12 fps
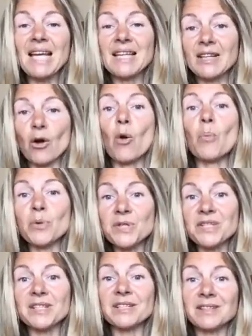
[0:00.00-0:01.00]
the
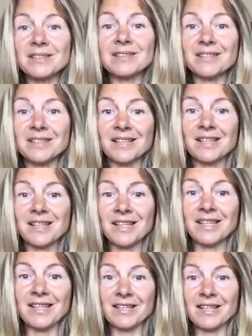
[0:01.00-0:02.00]
opposite,
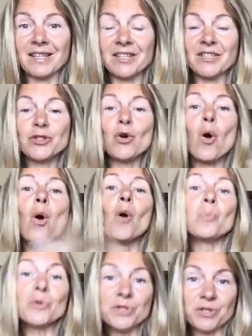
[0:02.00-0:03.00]
in its
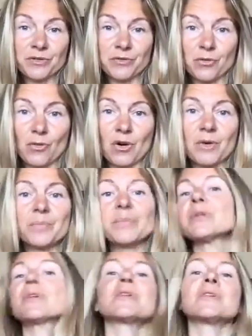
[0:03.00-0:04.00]
opposite form,
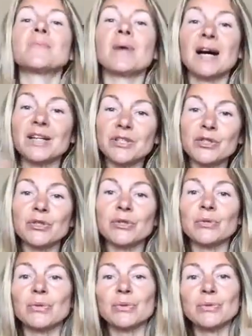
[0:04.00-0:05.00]
because mind
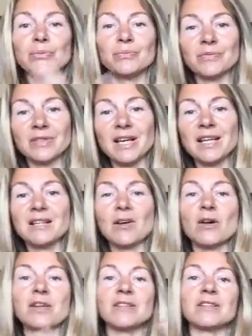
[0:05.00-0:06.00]
you, we are
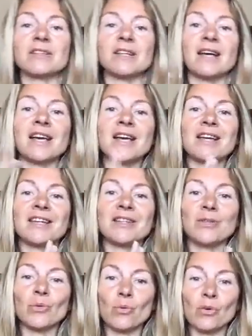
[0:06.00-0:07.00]
in
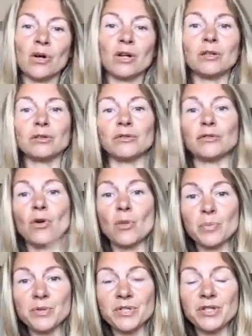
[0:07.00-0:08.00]
the world of
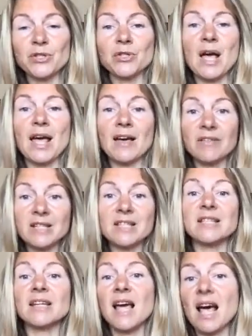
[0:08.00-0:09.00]
opposites, so
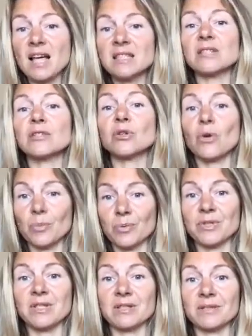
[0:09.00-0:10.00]
everything has its
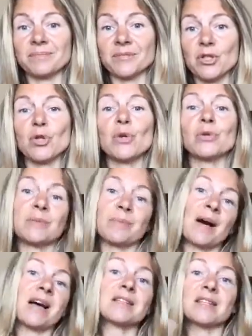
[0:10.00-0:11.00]
opposite. So the
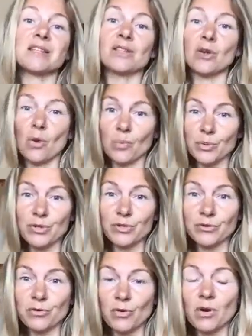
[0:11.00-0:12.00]
mask in the opposite
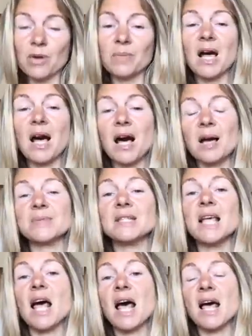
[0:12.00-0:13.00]
form comes
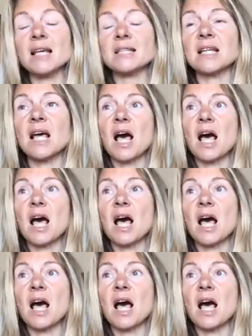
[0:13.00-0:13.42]
as